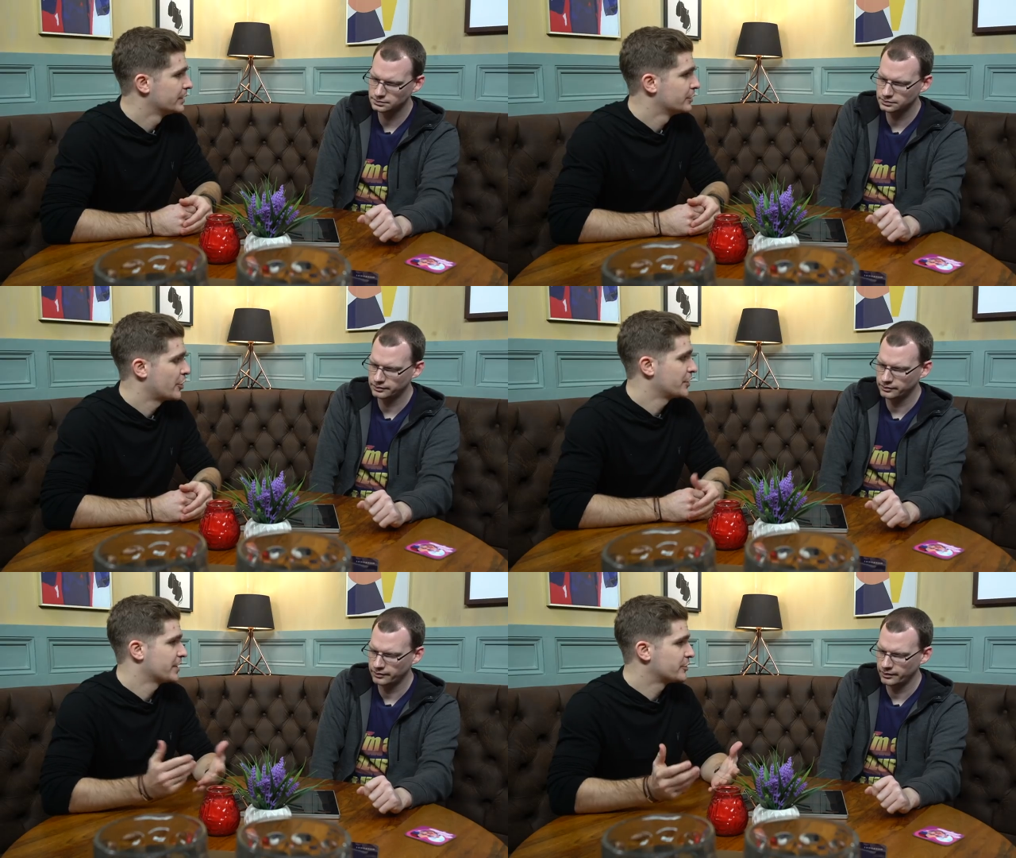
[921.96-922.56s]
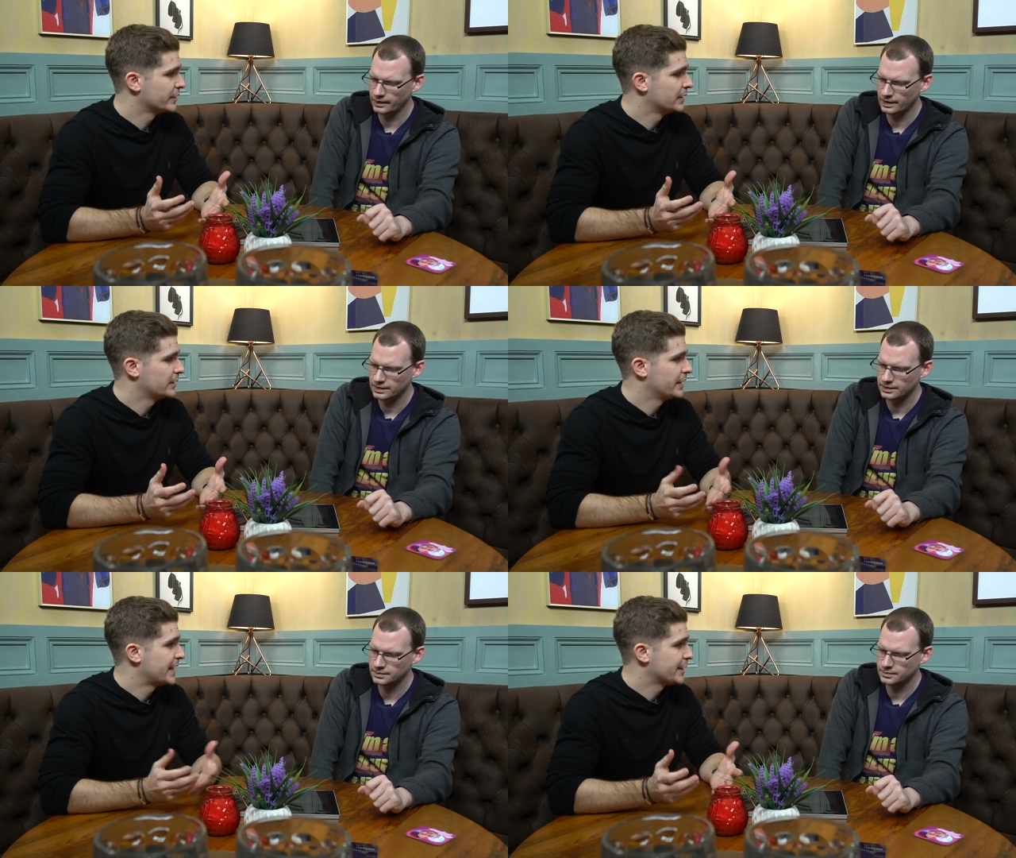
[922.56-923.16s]
Speaker 1: turn it into a,
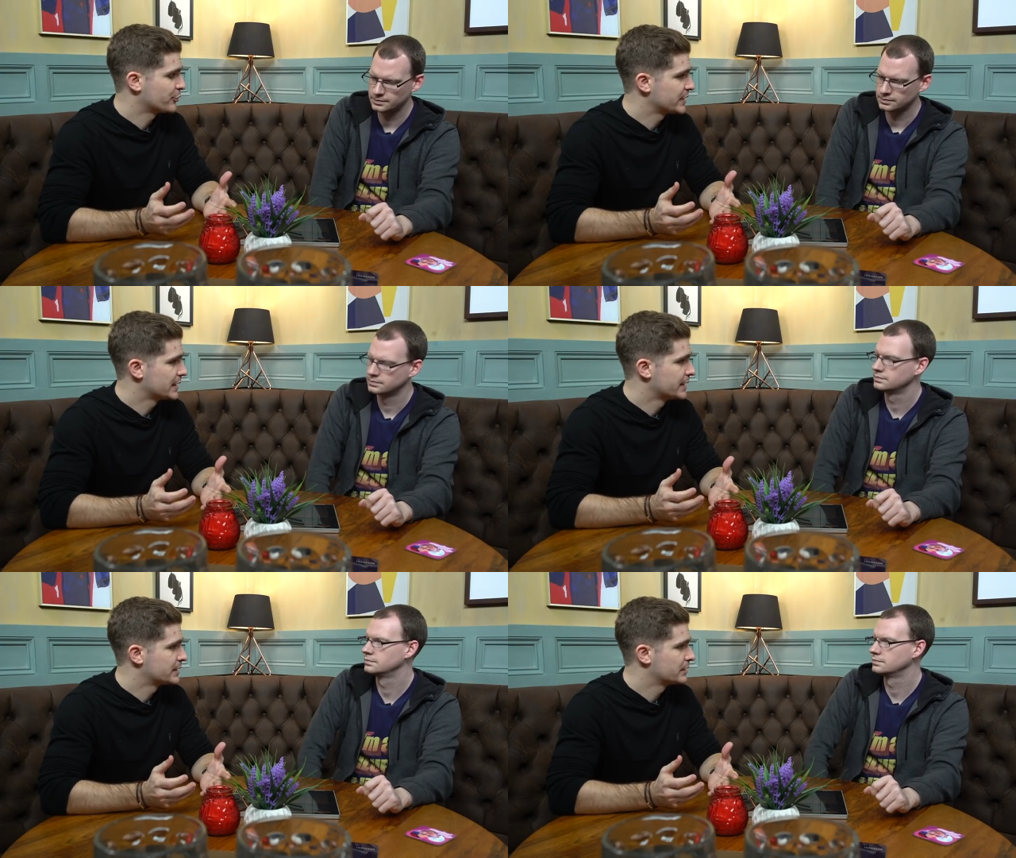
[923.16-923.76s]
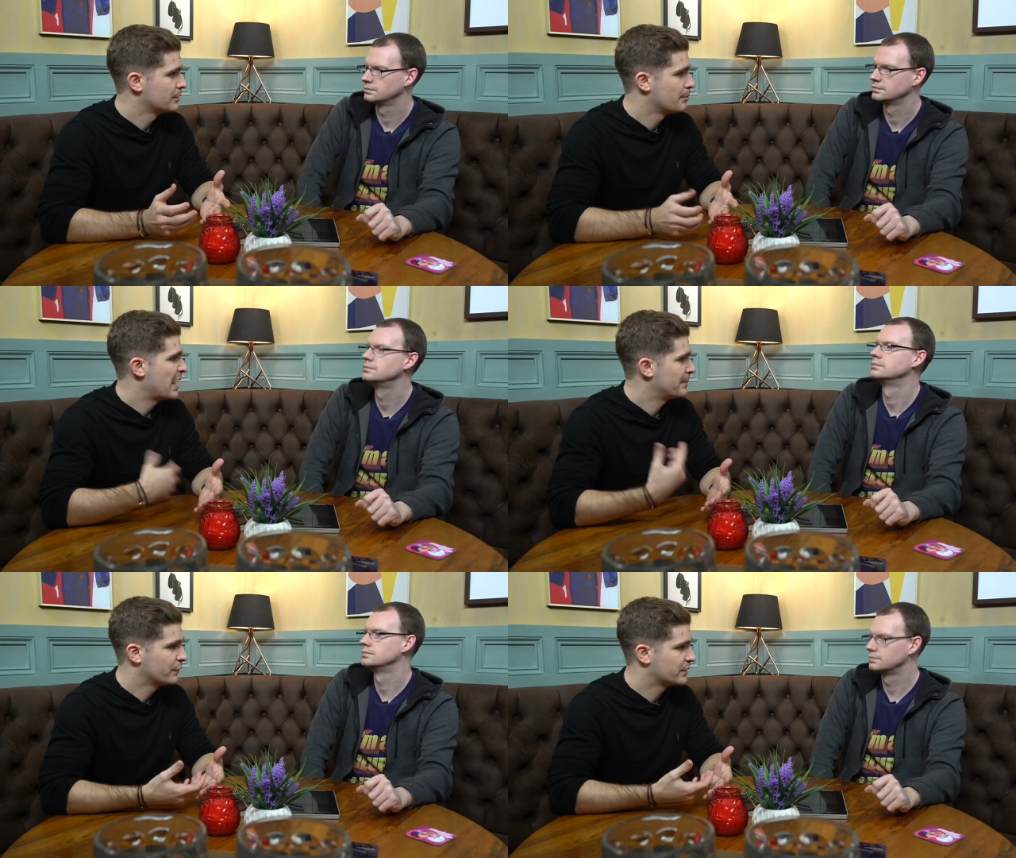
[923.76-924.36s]
an entries list,
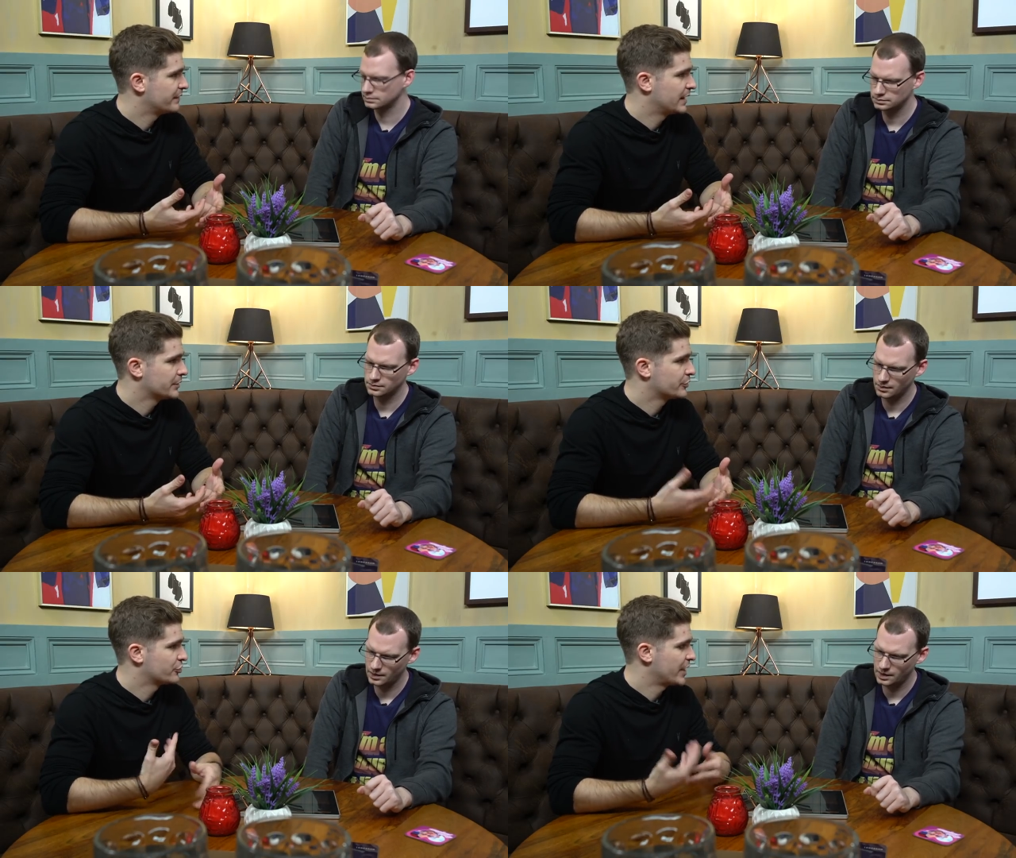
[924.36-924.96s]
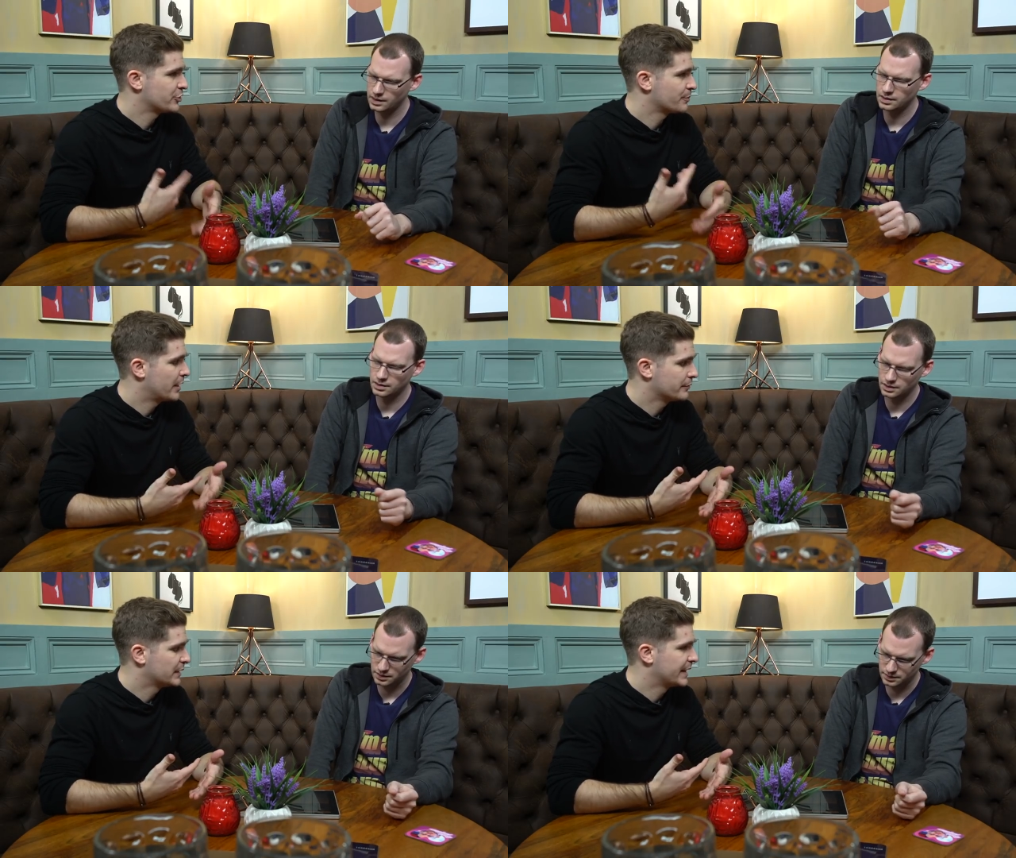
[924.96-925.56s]
map over the values, change them
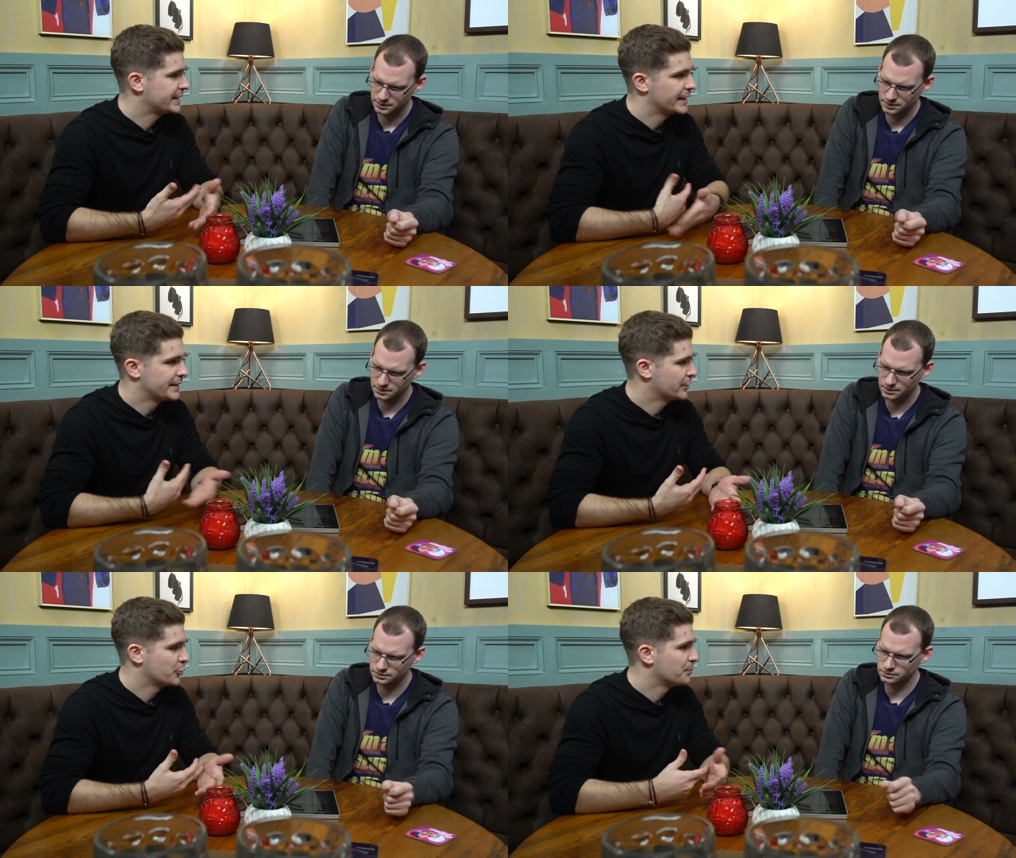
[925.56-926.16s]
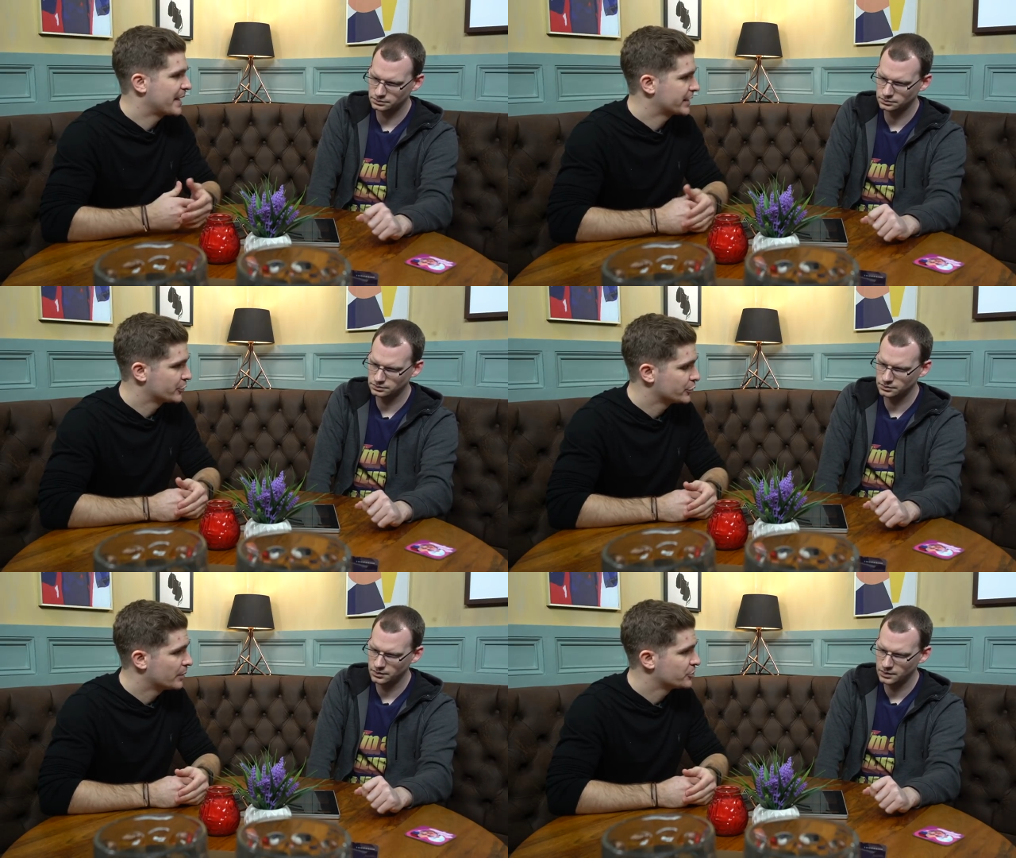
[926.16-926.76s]
how you like, and then turn it back
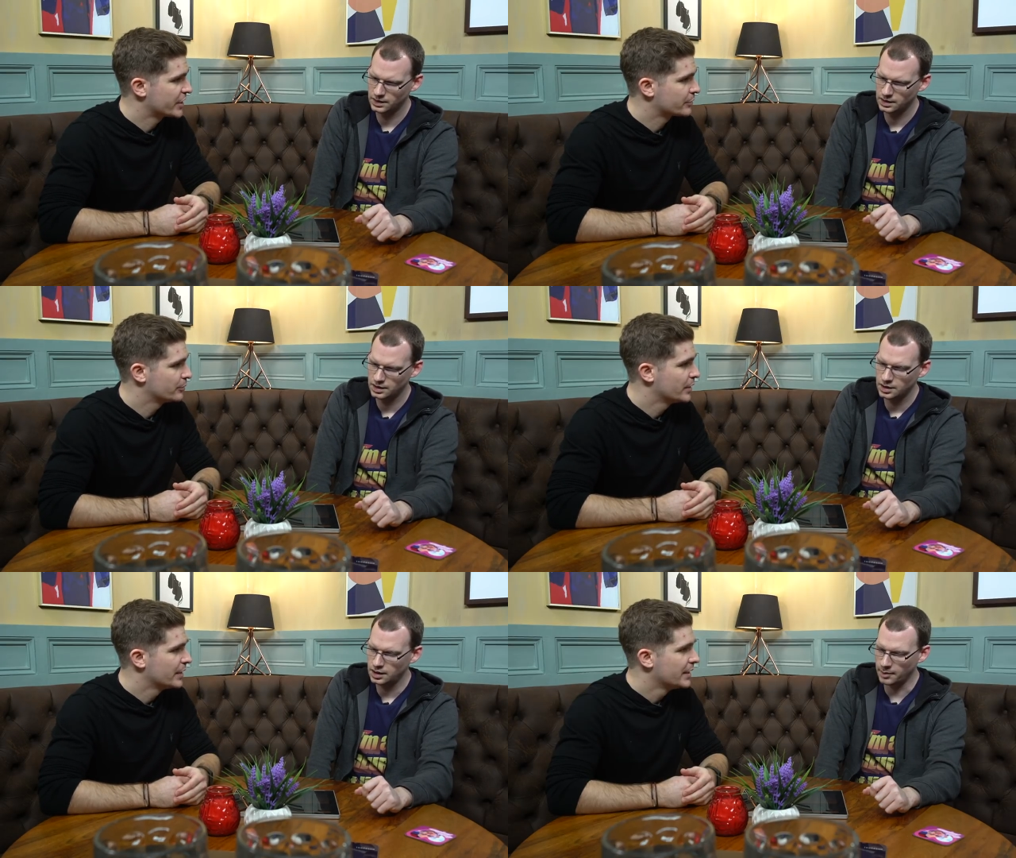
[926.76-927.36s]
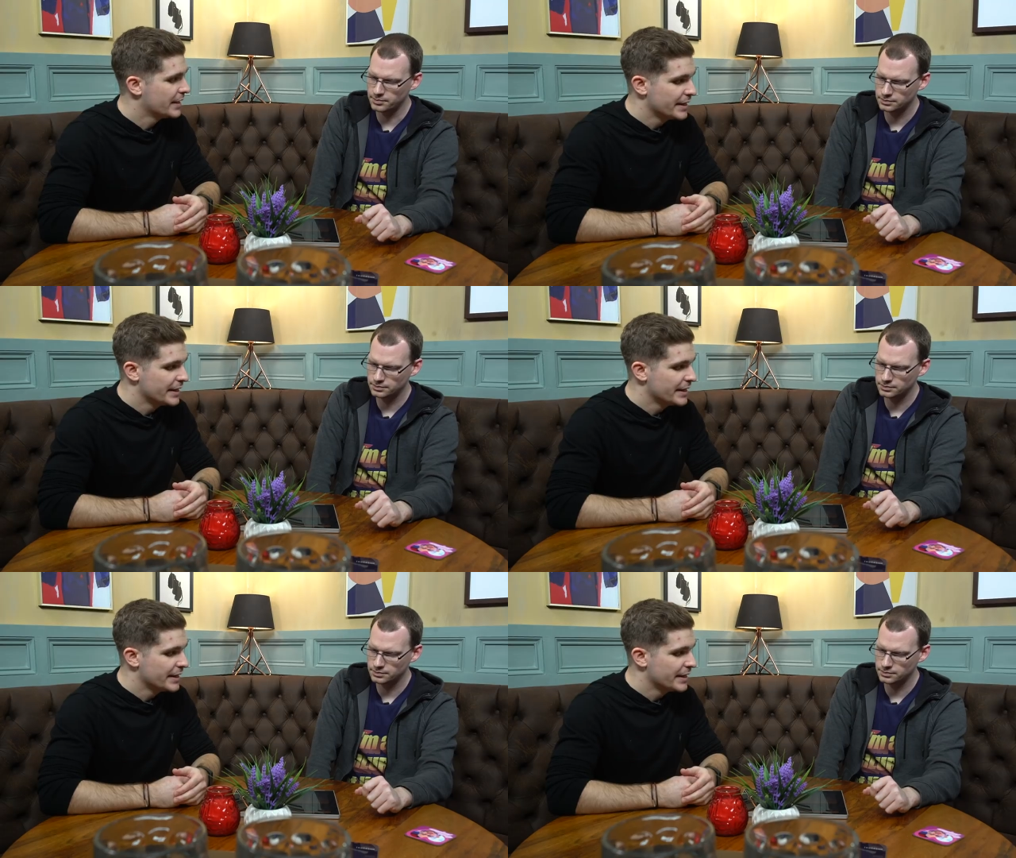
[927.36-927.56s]
into an object. Yep.